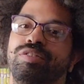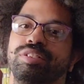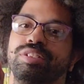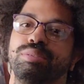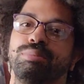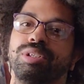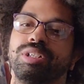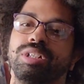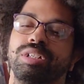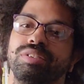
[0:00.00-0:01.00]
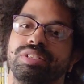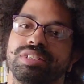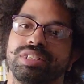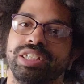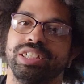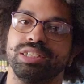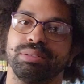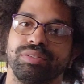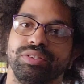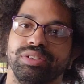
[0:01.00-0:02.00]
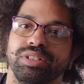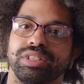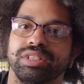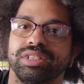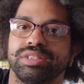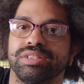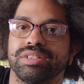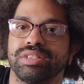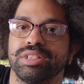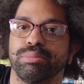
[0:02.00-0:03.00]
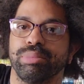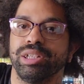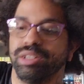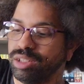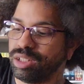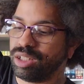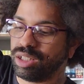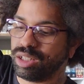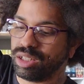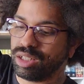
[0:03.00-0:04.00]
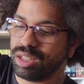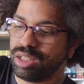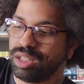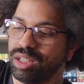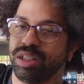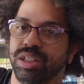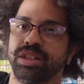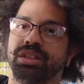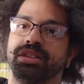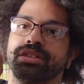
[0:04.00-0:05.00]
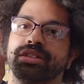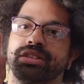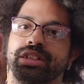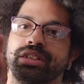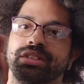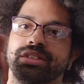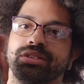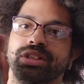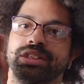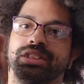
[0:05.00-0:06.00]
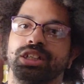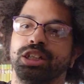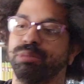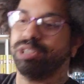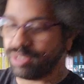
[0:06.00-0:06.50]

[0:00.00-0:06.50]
you know, more art with the stands. You can do it like this, you can see it better. And this is like this, Crazy Diamond.